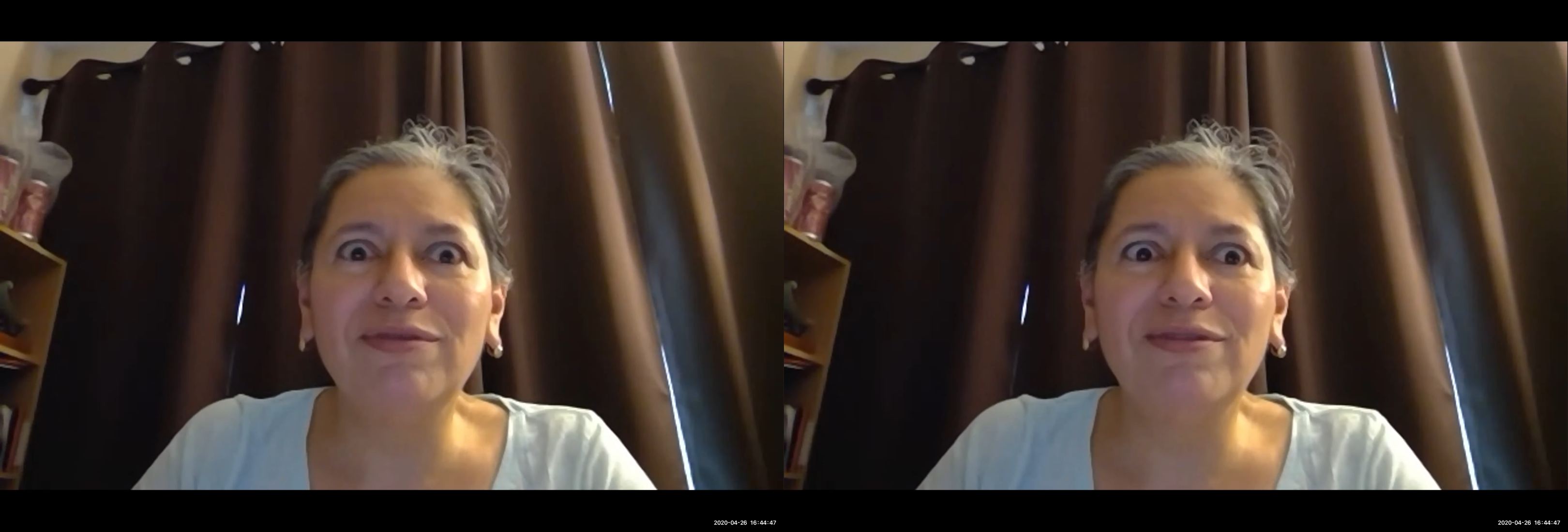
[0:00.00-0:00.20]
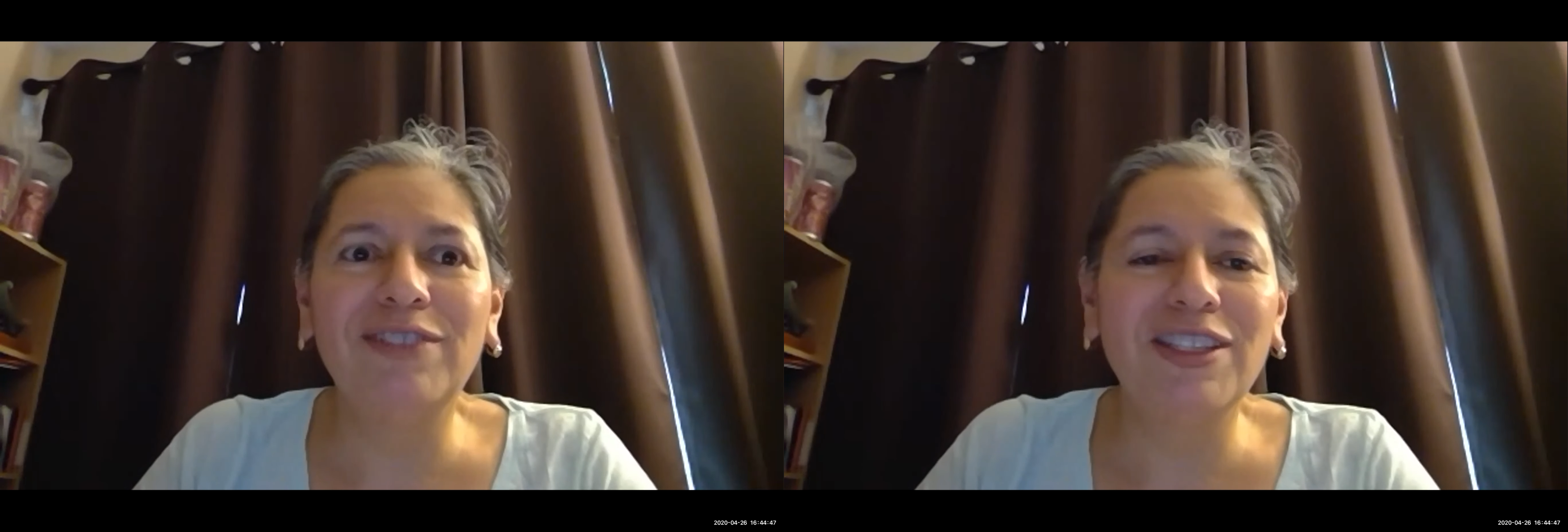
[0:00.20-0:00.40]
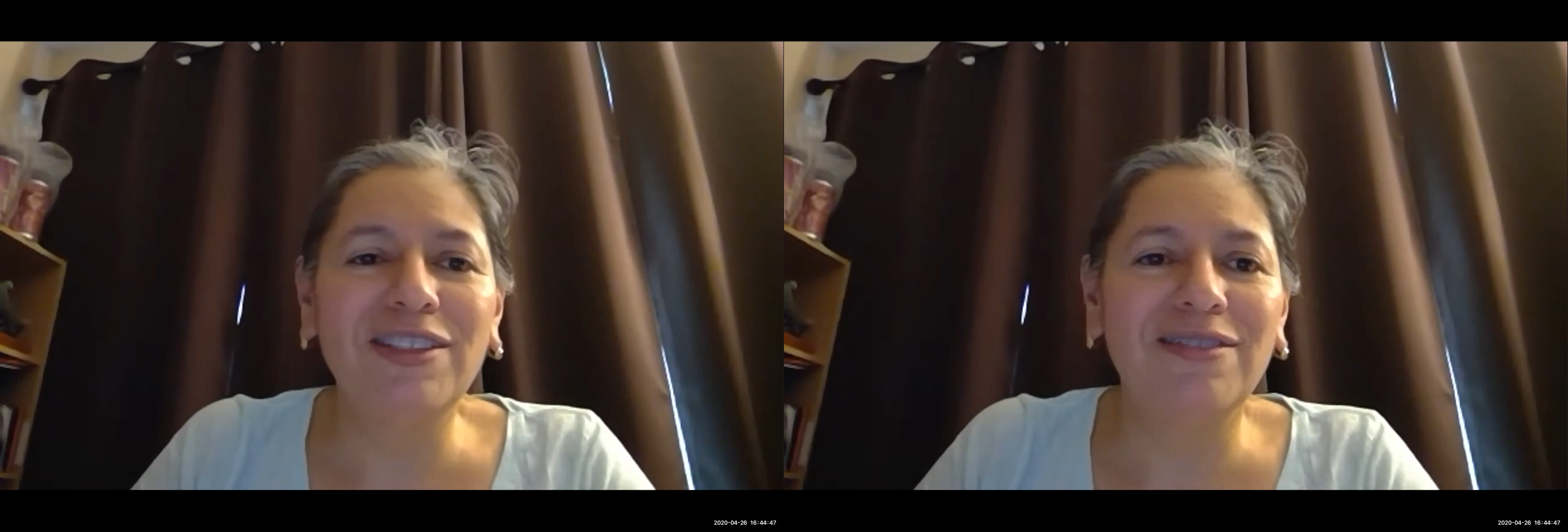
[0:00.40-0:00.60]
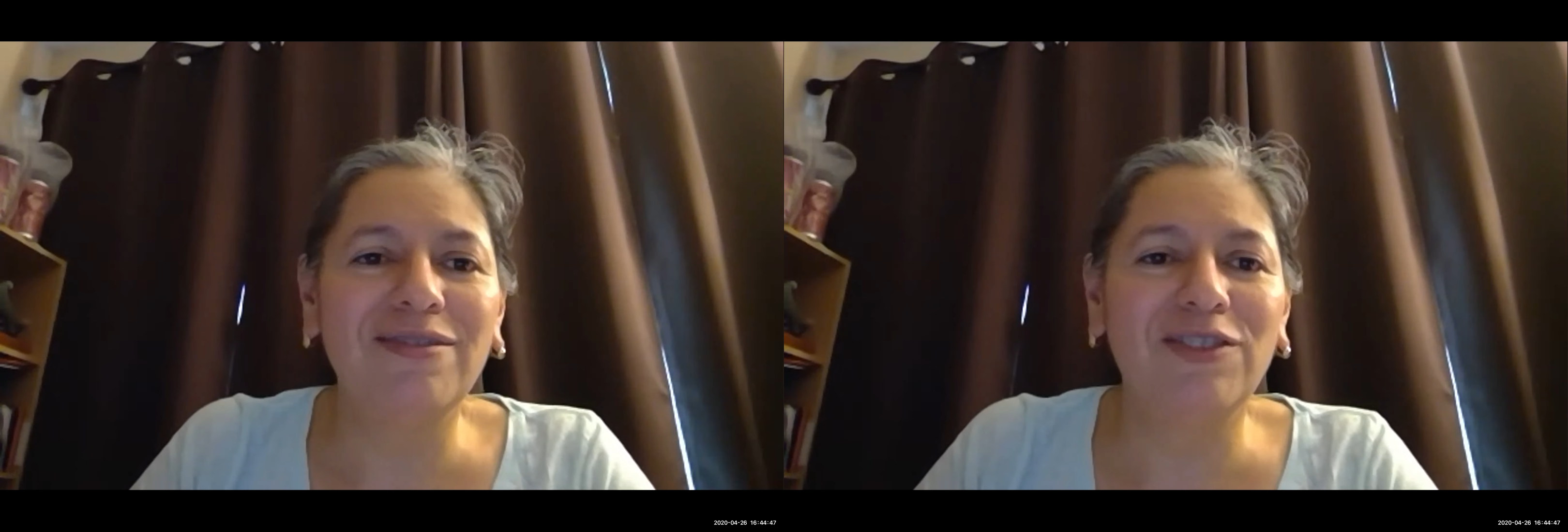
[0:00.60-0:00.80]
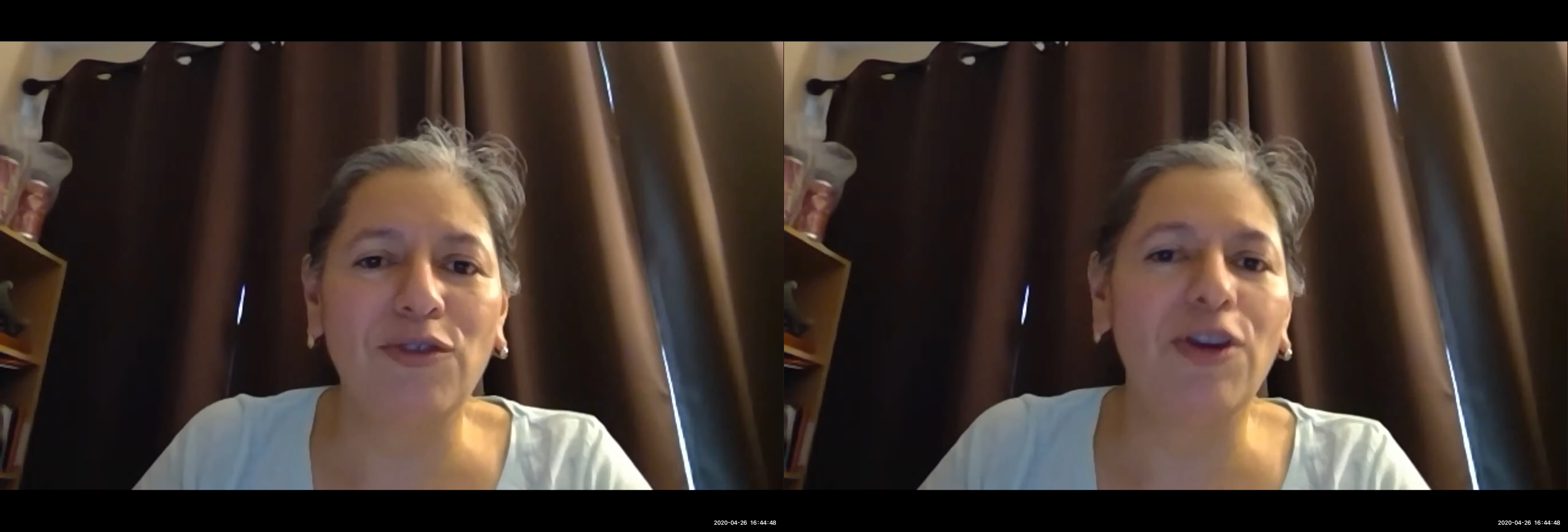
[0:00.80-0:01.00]
just
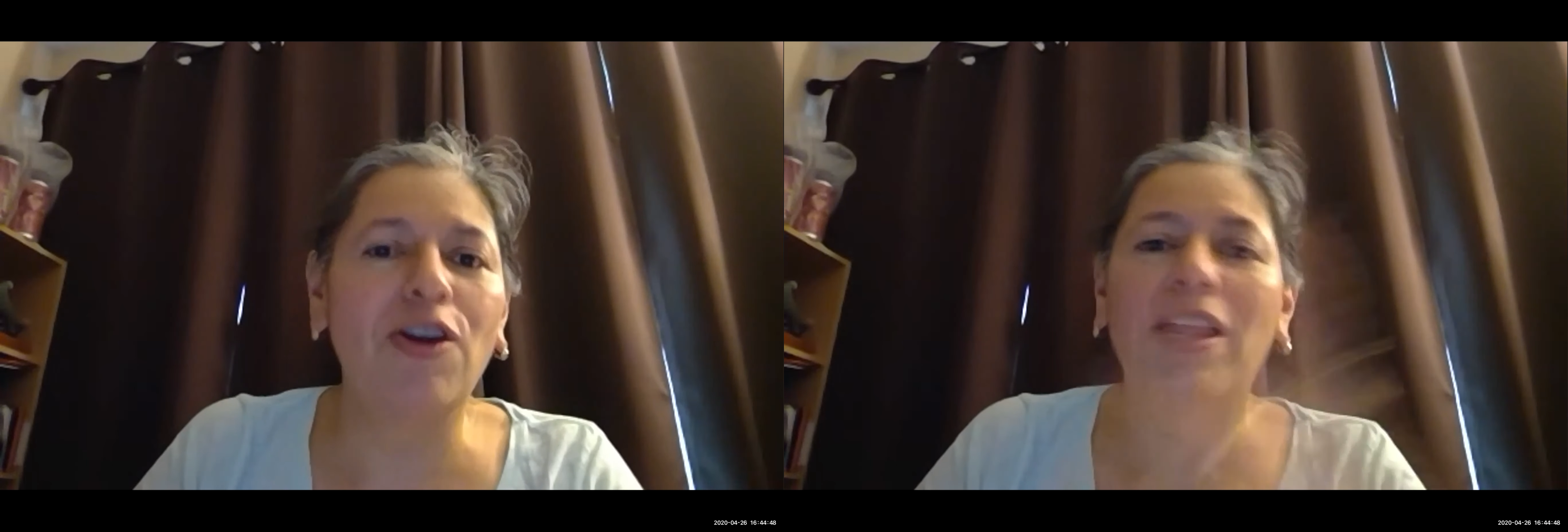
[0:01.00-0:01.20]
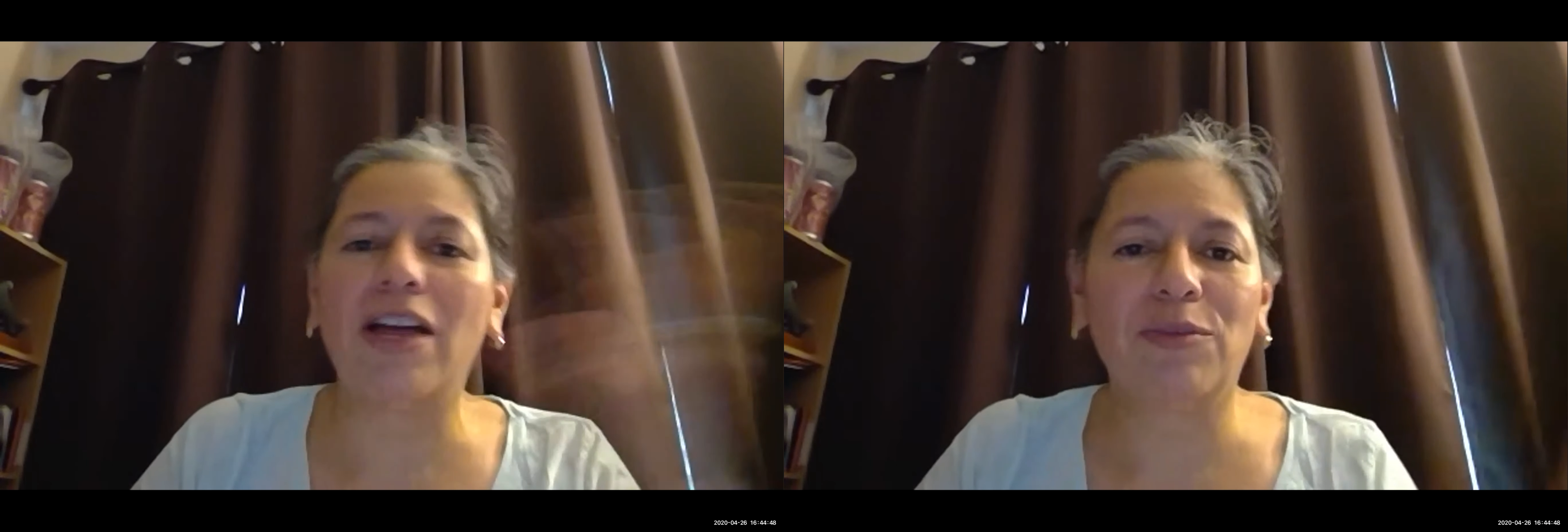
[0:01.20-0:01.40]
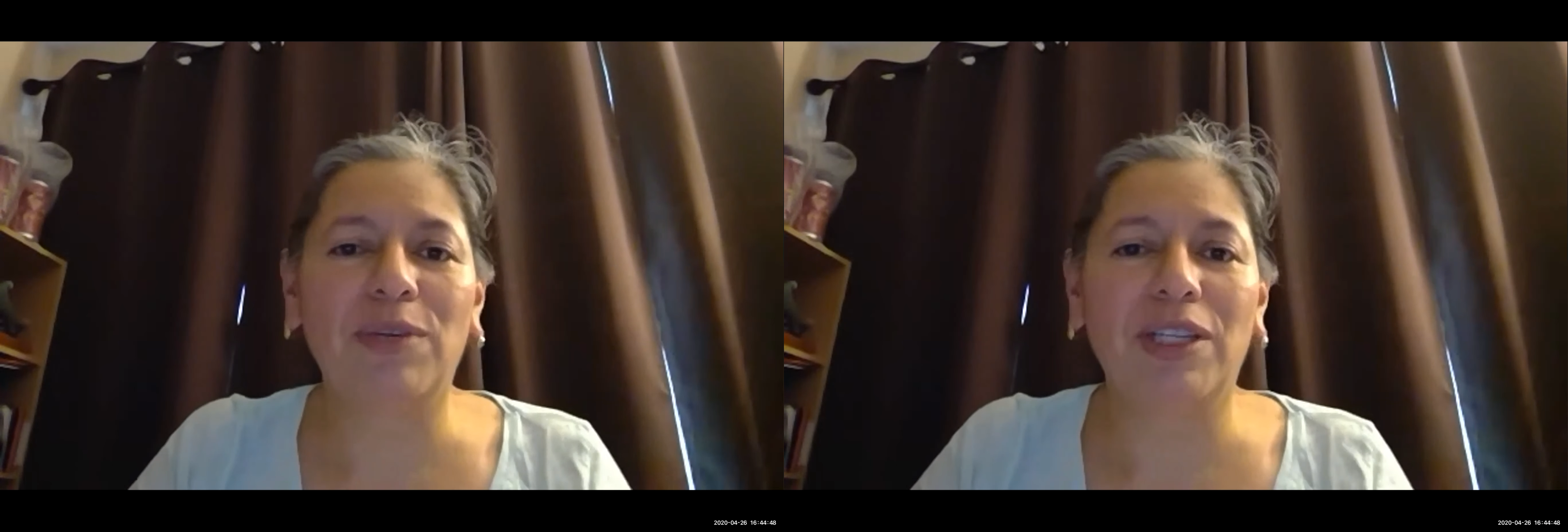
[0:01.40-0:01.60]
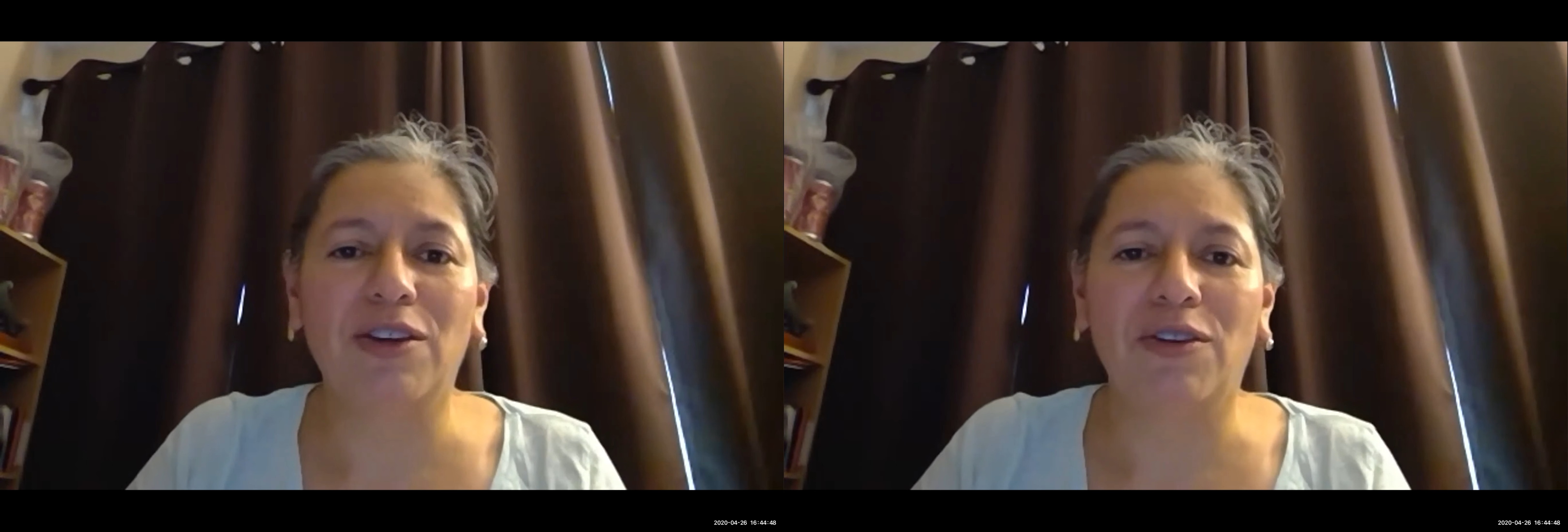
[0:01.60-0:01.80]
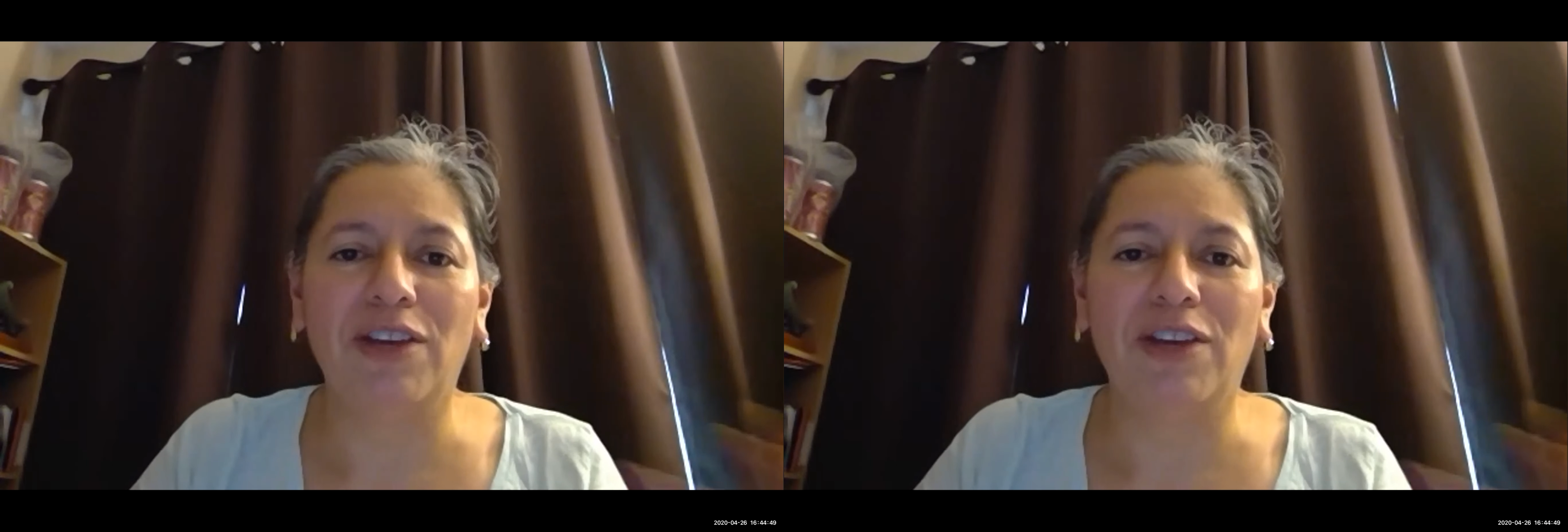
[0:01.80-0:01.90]
throw it all out the window